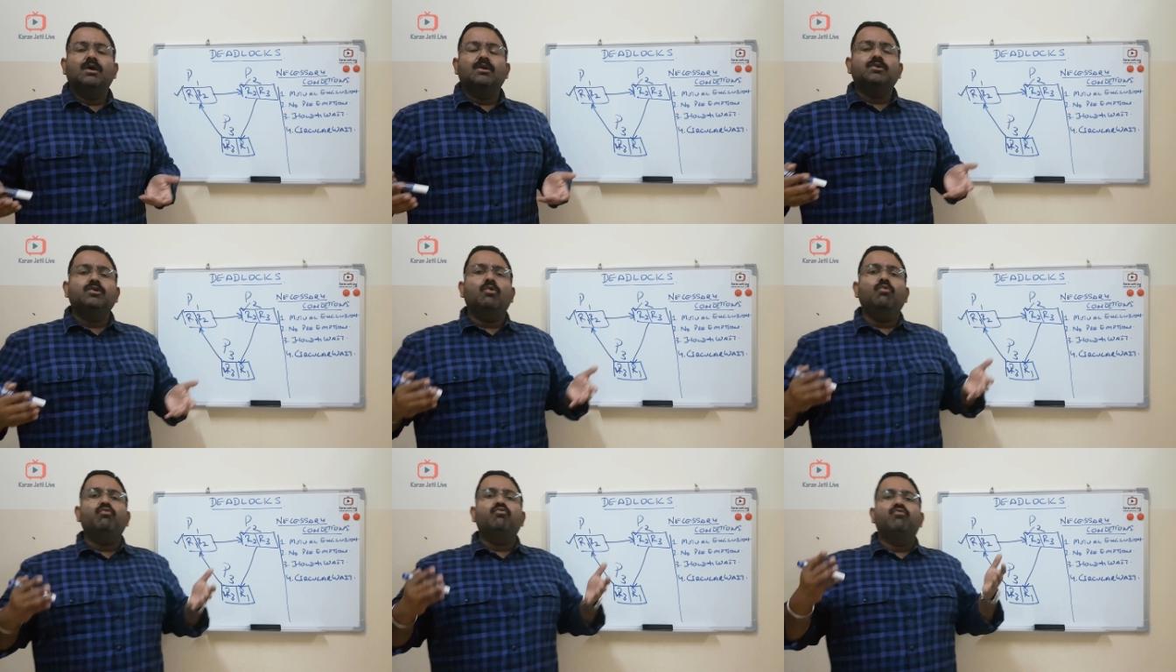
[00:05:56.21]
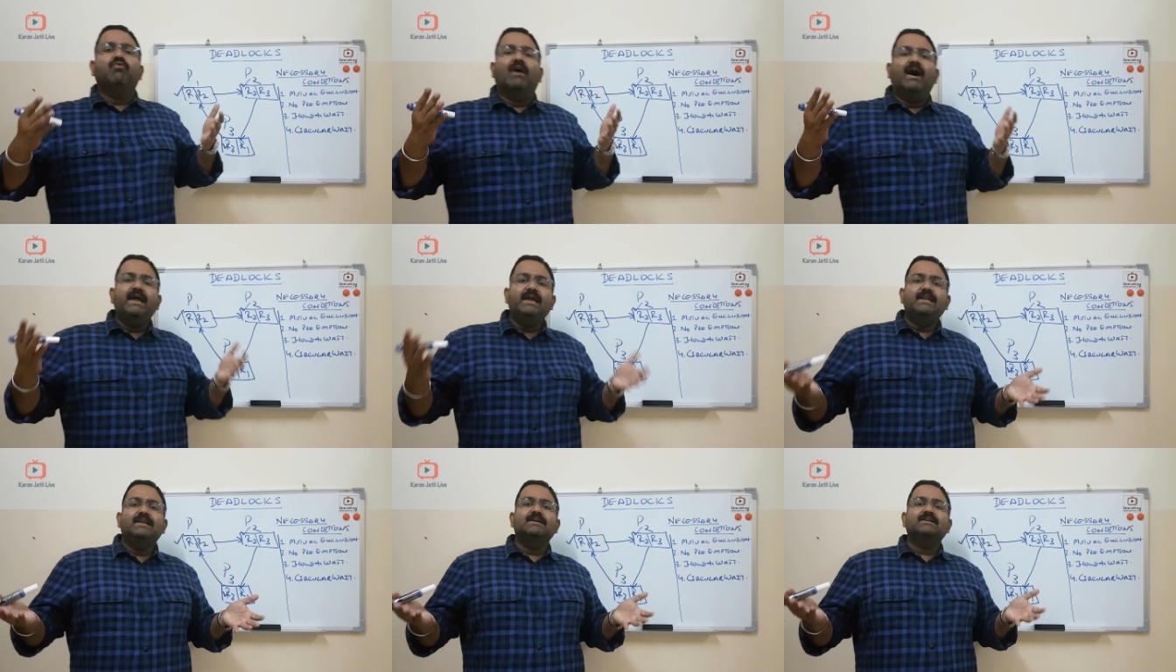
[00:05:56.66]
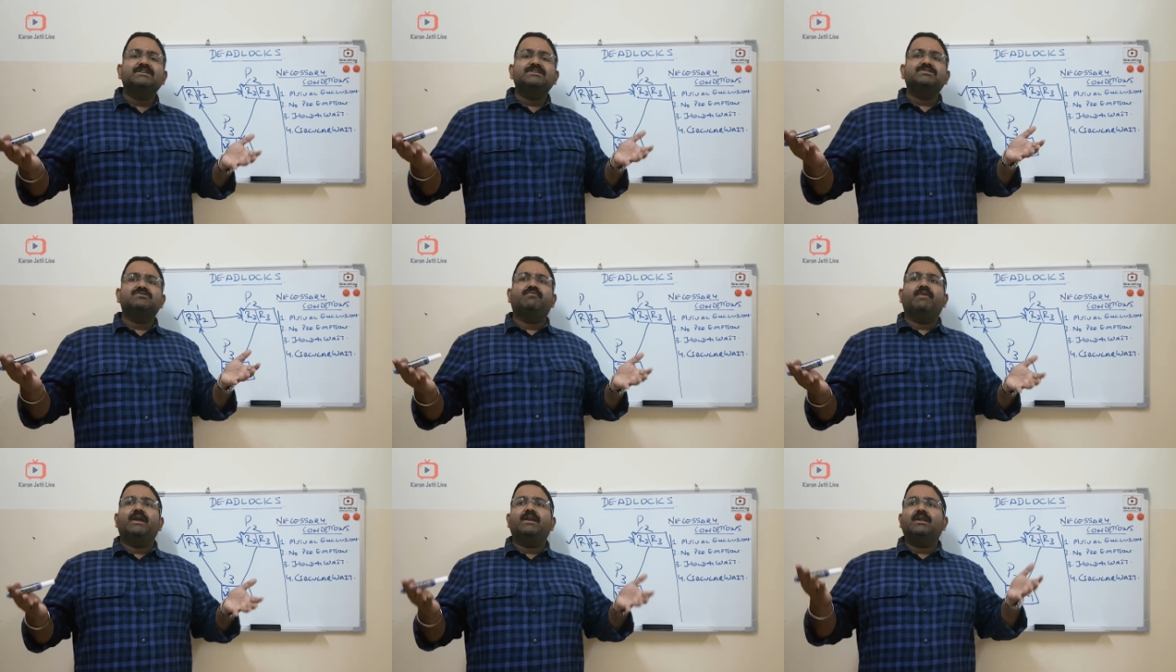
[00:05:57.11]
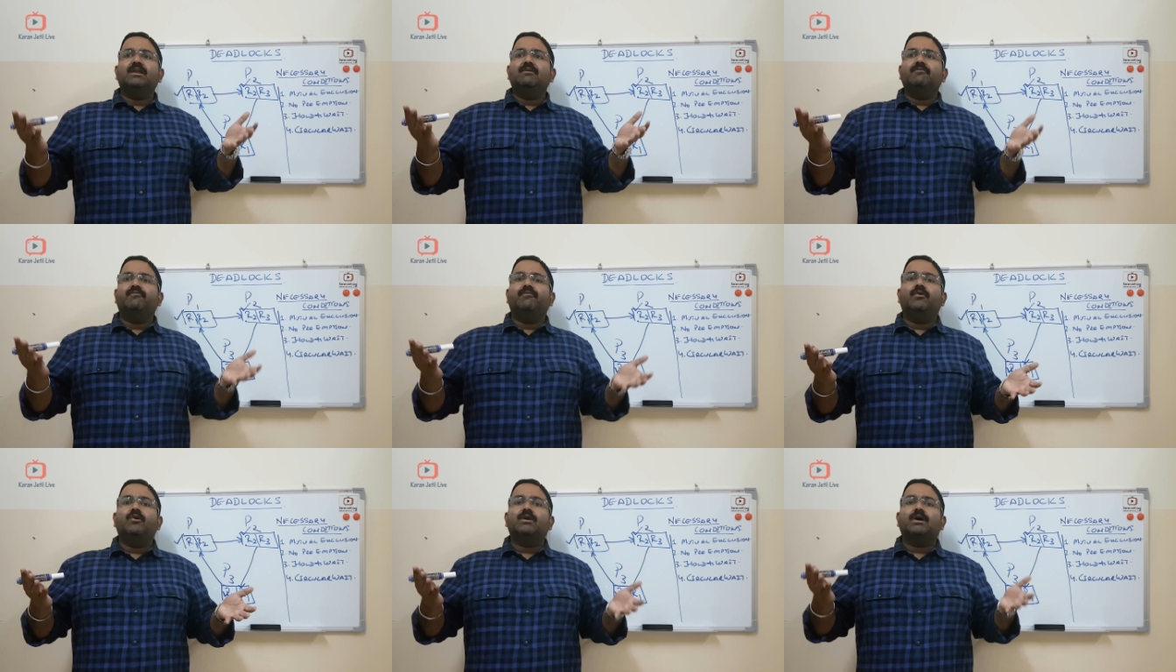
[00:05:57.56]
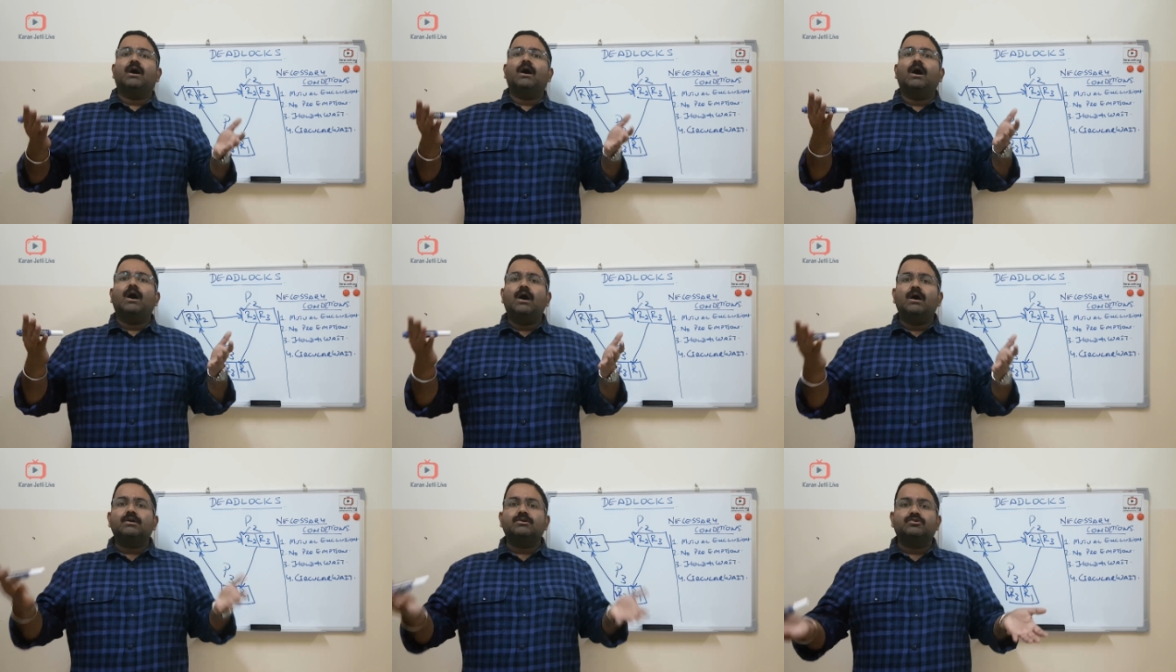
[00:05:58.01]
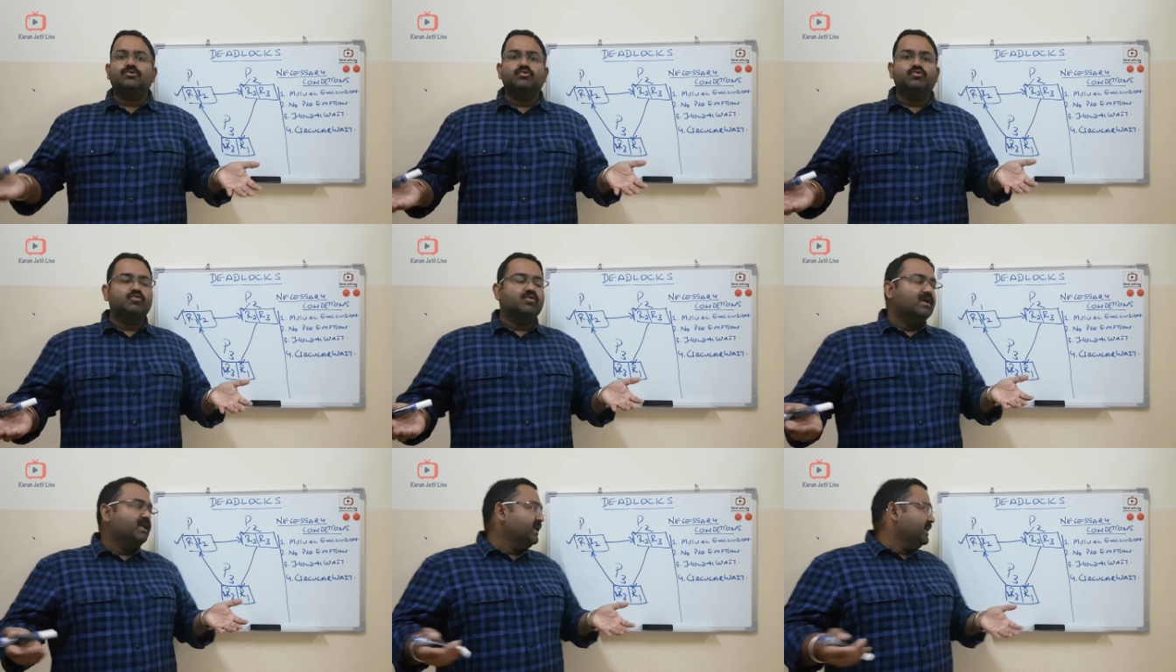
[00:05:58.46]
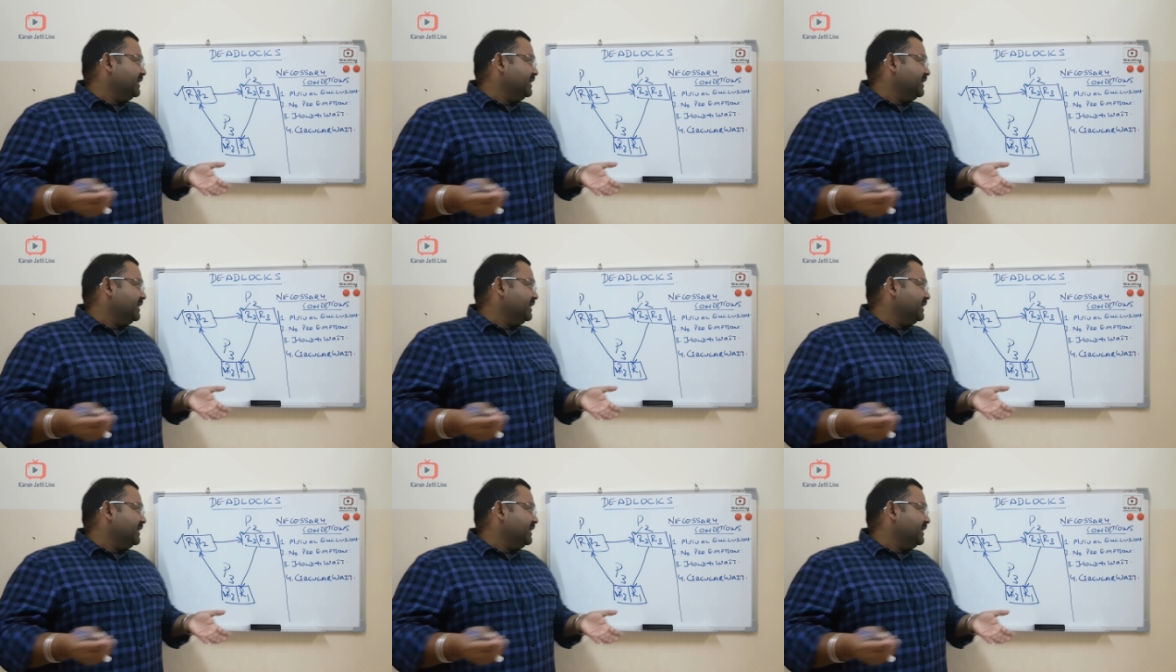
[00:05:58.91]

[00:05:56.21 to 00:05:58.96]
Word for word: Now while it is waiting for R2,